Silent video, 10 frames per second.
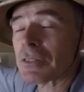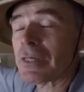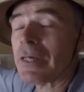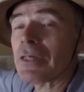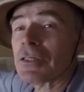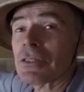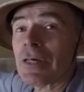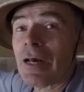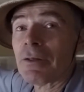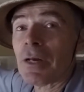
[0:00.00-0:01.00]
is an English
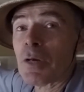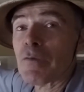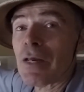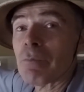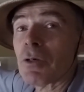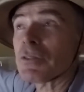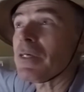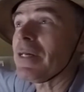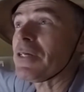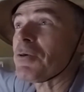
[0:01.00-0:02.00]
style caravan because
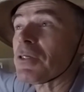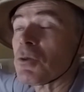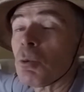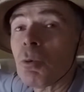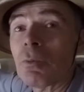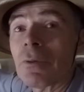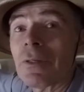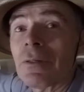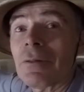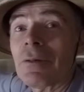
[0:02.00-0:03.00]
the electrics are all
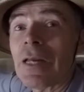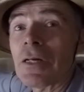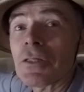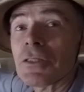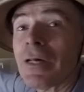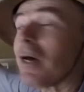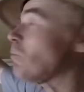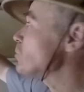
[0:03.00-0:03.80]
English style,